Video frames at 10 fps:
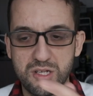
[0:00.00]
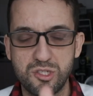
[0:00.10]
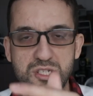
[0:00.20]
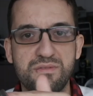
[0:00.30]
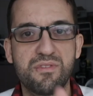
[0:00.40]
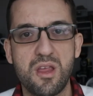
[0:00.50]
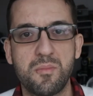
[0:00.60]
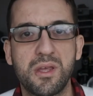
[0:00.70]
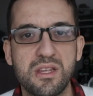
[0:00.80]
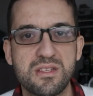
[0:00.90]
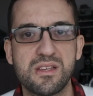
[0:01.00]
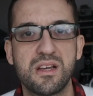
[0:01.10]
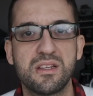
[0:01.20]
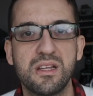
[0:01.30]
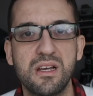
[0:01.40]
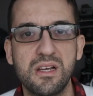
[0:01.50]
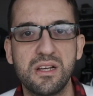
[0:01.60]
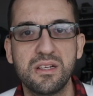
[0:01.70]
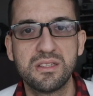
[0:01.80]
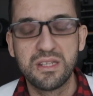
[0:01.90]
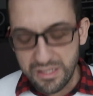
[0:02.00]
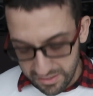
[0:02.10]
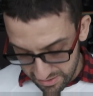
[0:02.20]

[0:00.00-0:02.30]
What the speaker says: just framing inside the